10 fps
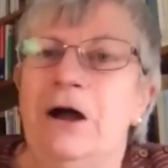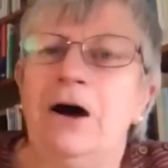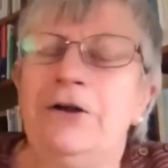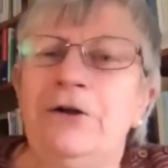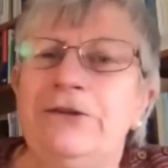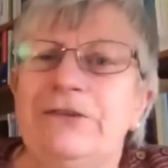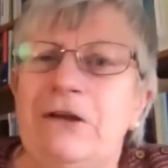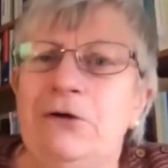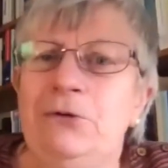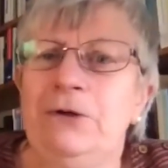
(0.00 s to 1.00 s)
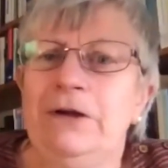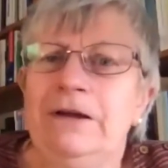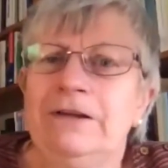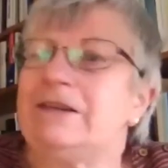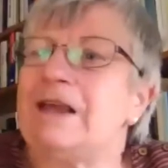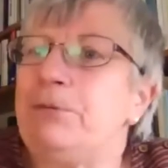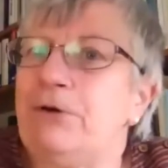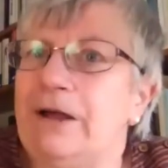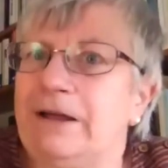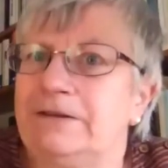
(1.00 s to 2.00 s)
are not so
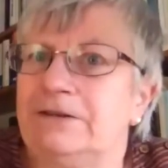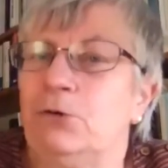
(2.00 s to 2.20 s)
separate,